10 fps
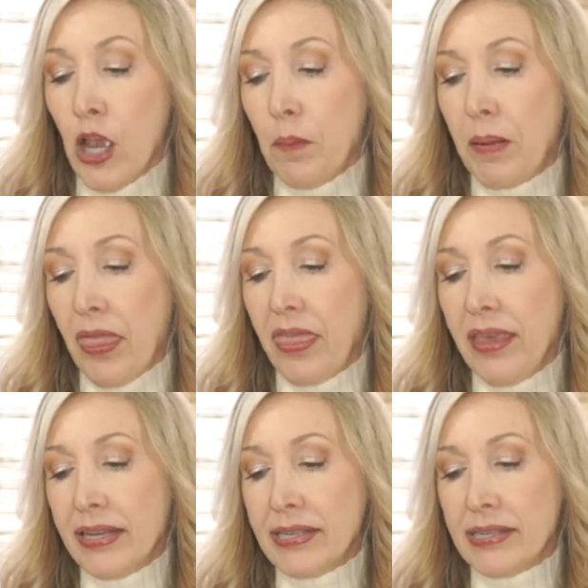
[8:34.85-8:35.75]
but
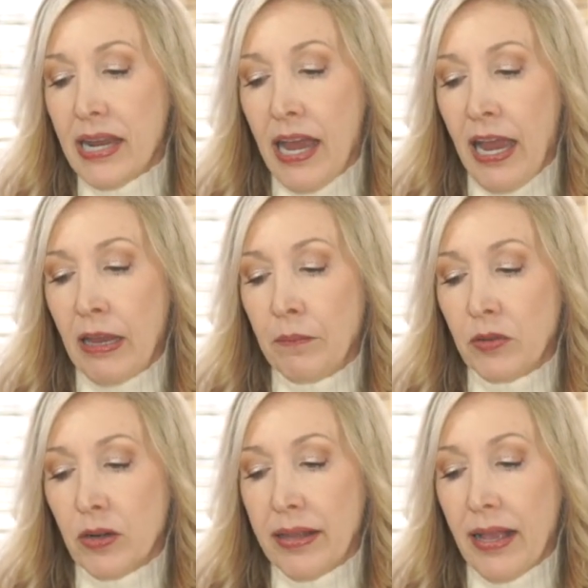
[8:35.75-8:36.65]
this time
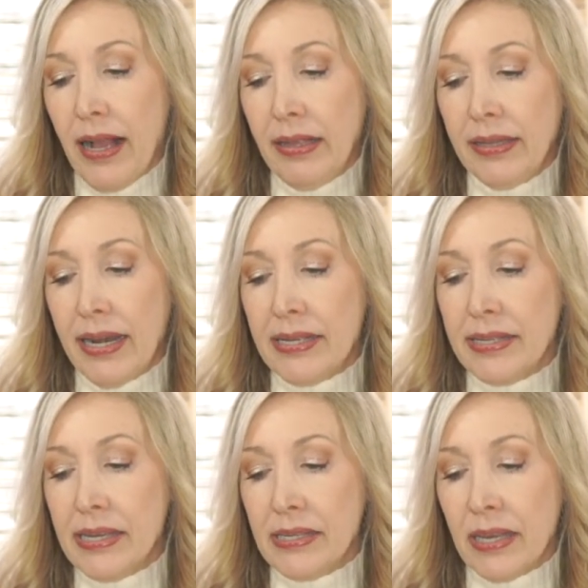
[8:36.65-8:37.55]
during the holiday
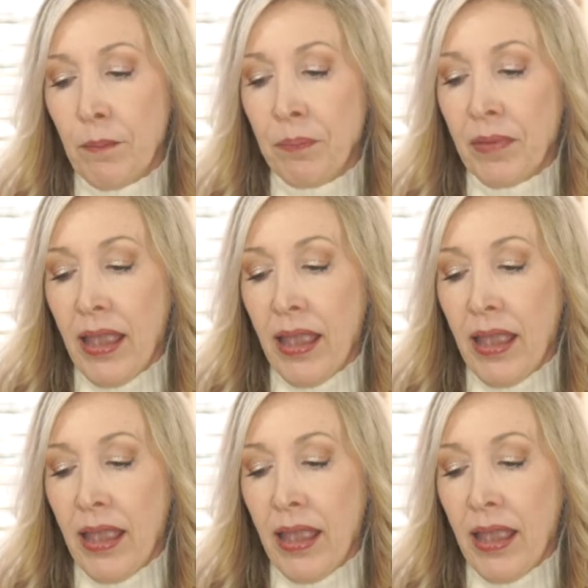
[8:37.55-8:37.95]
season,